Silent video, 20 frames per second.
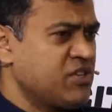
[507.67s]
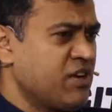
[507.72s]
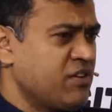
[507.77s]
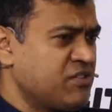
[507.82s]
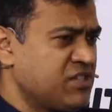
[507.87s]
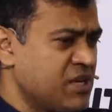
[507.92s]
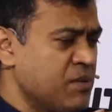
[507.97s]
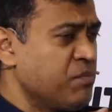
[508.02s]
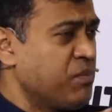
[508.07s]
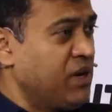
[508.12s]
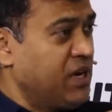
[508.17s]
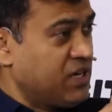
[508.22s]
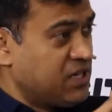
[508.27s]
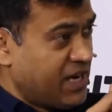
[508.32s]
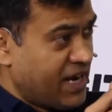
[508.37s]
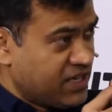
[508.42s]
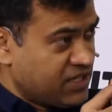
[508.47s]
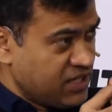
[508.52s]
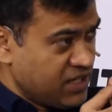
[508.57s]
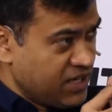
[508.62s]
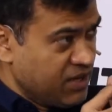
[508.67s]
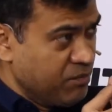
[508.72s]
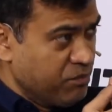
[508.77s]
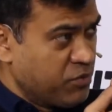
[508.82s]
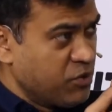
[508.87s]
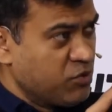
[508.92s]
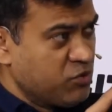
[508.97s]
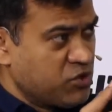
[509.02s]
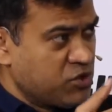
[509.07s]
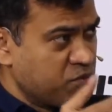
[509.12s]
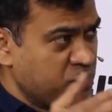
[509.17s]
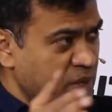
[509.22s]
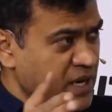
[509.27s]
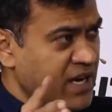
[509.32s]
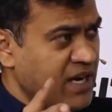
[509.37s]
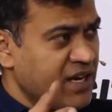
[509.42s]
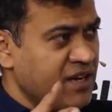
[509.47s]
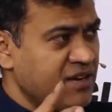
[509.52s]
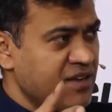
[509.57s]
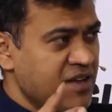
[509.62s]
once you have simple, it actually improves
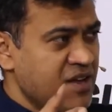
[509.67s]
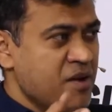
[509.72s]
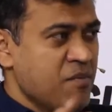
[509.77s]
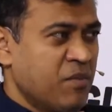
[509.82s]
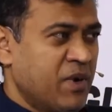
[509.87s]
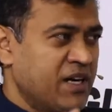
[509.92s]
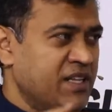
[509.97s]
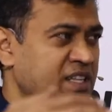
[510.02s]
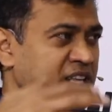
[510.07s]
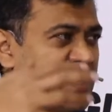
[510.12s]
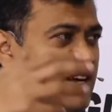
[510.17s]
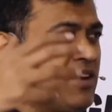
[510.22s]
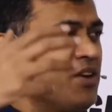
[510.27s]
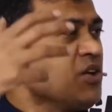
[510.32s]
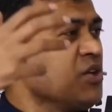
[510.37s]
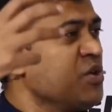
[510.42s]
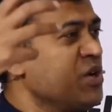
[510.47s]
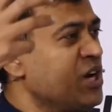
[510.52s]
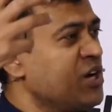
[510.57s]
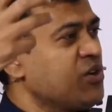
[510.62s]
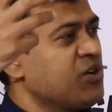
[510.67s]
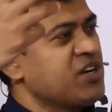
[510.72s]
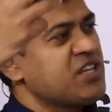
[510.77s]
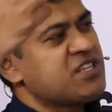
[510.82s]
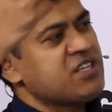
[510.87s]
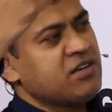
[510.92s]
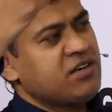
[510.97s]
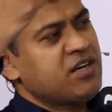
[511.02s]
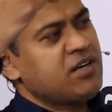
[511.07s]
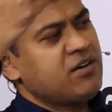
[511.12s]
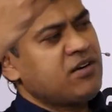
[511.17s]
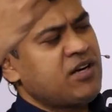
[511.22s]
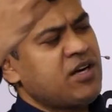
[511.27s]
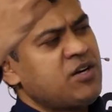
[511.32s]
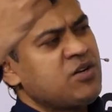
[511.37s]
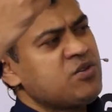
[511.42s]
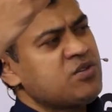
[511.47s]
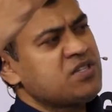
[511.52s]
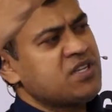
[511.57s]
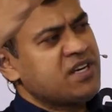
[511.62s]
speed, but then you need to
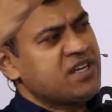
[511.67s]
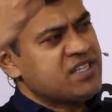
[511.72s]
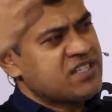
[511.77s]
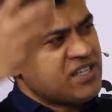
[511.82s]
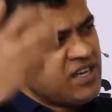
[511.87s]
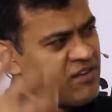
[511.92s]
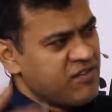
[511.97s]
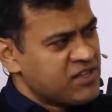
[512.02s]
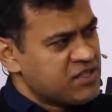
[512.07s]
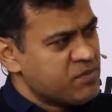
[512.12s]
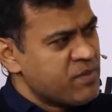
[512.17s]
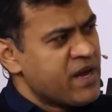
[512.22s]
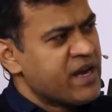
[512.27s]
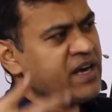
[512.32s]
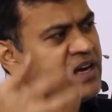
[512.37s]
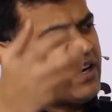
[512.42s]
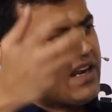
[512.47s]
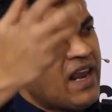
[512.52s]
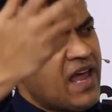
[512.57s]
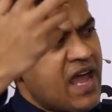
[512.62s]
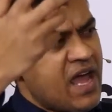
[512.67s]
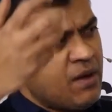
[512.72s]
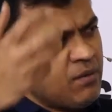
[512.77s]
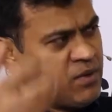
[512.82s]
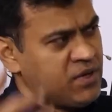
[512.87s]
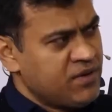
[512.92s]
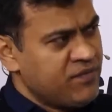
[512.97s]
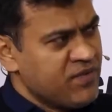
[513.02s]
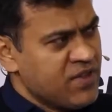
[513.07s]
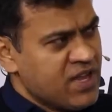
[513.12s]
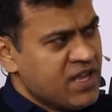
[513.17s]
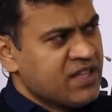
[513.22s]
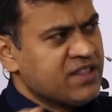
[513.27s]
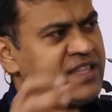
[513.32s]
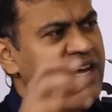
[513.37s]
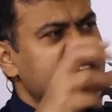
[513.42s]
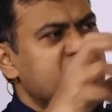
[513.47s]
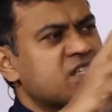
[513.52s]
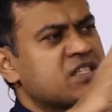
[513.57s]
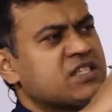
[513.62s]
reduce the risk levels, make it reliable.
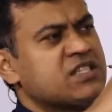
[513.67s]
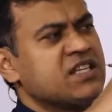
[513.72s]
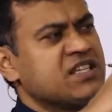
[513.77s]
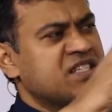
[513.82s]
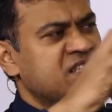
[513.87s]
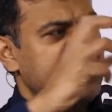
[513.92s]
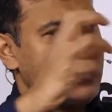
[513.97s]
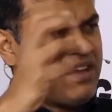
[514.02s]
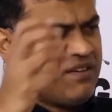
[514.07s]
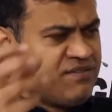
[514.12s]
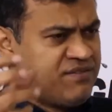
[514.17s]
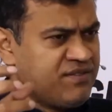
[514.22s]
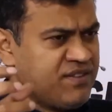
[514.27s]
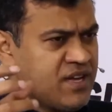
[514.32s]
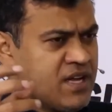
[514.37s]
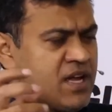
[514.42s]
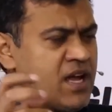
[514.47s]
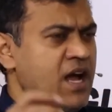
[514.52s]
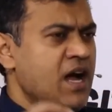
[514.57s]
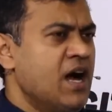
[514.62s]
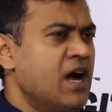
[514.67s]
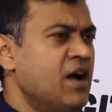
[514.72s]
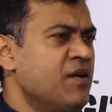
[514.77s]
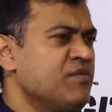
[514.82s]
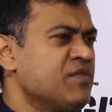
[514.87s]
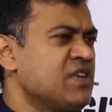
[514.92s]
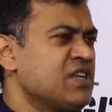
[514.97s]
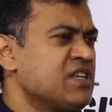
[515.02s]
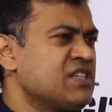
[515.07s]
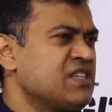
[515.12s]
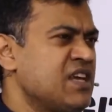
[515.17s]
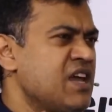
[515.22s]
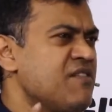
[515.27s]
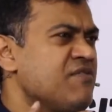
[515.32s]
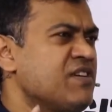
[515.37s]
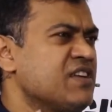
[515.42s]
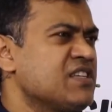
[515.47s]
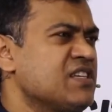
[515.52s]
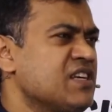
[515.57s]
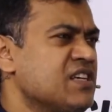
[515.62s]
That's the safe.
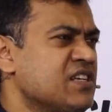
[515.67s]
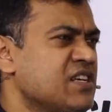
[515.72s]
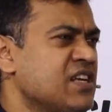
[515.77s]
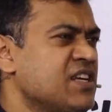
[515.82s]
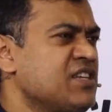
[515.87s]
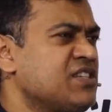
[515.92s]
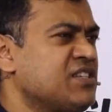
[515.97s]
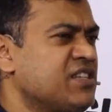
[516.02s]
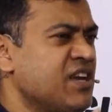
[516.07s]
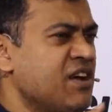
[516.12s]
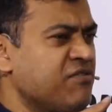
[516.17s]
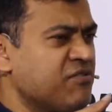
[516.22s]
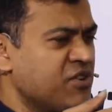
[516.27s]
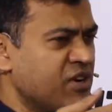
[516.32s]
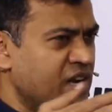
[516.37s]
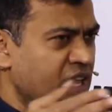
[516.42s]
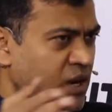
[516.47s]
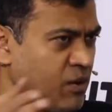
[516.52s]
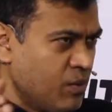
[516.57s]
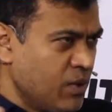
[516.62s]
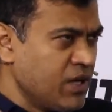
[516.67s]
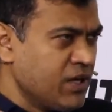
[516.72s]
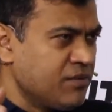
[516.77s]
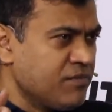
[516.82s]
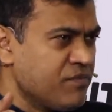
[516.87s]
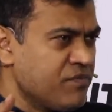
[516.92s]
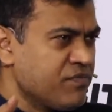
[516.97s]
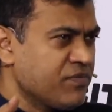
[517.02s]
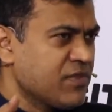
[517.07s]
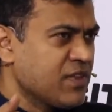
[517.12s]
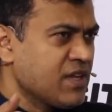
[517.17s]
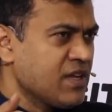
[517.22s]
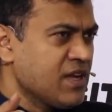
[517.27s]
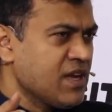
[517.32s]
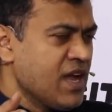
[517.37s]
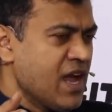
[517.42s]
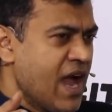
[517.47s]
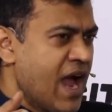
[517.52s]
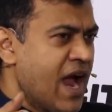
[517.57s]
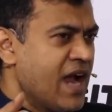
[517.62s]
Safe essentially is safe to deliver
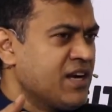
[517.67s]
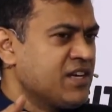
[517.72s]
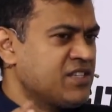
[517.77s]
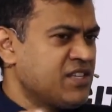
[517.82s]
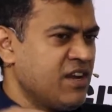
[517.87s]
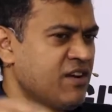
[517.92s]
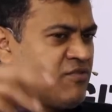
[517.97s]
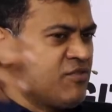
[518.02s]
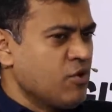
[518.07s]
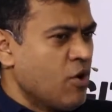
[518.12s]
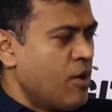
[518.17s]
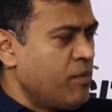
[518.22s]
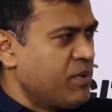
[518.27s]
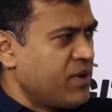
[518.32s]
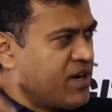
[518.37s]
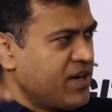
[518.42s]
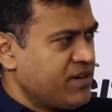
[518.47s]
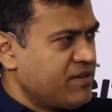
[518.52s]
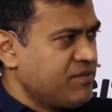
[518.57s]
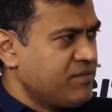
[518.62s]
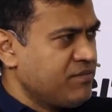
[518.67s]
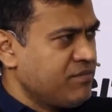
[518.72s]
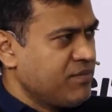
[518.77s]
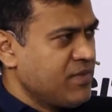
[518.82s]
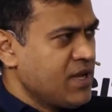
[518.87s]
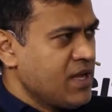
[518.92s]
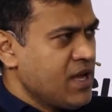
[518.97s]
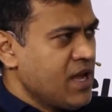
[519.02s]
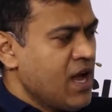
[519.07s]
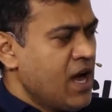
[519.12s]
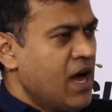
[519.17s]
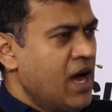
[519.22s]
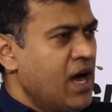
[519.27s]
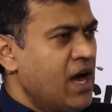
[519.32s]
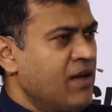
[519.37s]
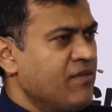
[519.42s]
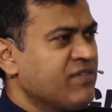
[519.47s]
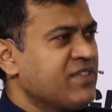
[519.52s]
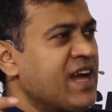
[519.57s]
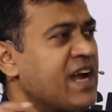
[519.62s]
and safe to operate.
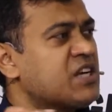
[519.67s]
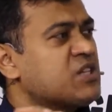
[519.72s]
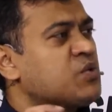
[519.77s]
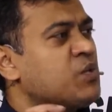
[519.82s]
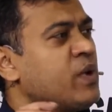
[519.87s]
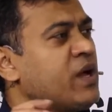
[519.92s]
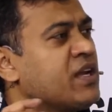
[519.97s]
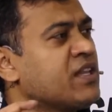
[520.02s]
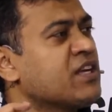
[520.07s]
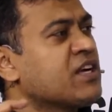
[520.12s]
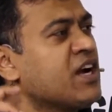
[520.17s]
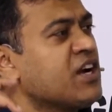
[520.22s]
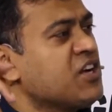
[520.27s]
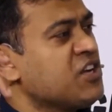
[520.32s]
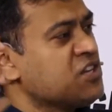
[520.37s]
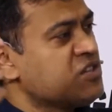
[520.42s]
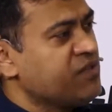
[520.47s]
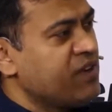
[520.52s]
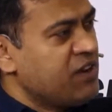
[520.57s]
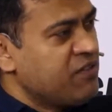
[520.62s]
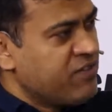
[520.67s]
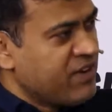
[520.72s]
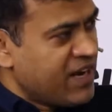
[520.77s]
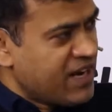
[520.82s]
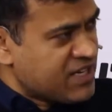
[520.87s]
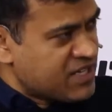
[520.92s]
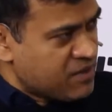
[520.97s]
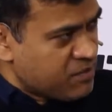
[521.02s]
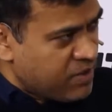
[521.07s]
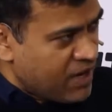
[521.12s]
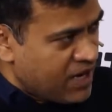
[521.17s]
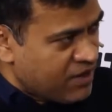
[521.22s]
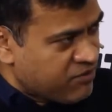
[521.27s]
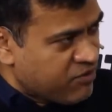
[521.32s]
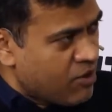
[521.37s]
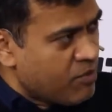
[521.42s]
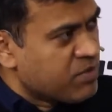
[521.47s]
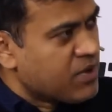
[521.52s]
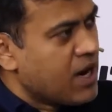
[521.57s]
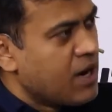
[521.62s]
That's where the continuous verification
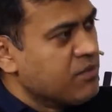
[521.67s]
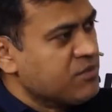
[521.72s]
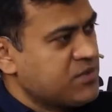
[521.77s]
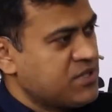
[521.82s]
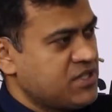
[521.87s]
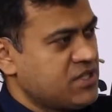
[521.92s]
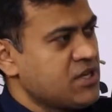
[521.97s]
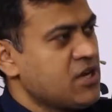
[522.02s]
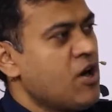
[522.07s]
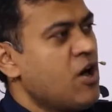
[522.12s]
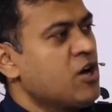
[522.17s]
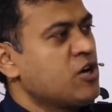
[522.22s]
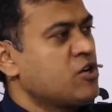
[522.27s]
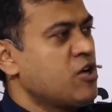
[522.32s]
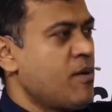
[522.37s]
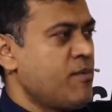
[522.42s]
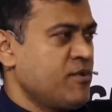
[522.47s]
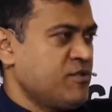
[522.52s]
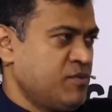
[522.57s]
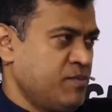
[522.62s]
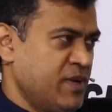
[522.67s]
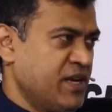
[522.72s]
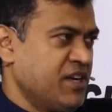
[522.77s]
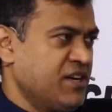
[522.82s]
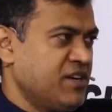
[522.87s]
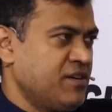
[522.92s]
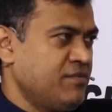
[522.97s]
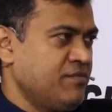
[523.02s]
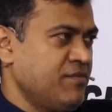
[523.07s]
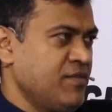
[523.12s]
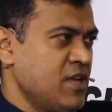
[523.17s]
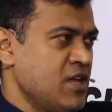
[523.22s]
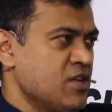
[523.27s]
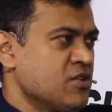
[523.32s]
platform comes on top of Spinnaker.